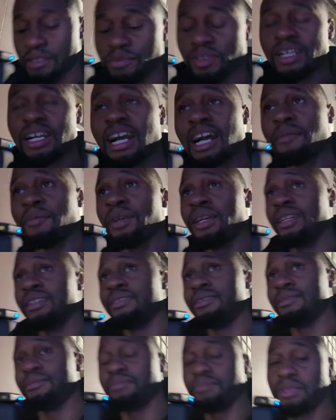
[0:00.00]
Leave a
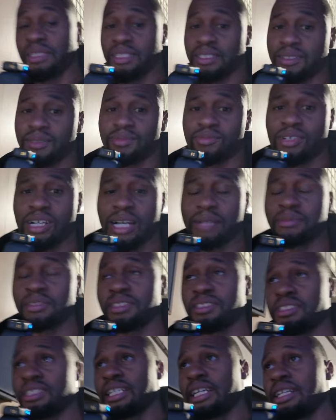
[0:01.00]
comment. Please subscribe
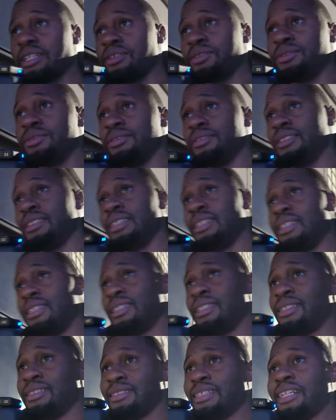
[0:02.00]
to the channel.
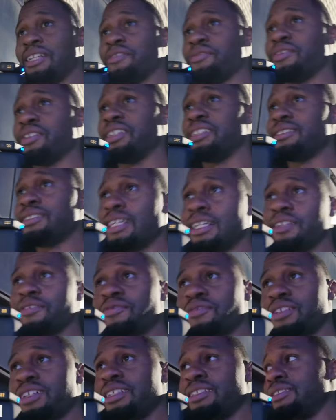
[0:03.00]
Tell a friend to tell a
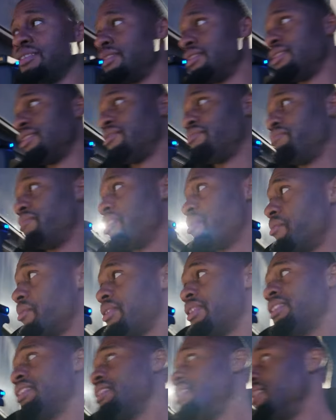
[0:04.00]
friend. Remember,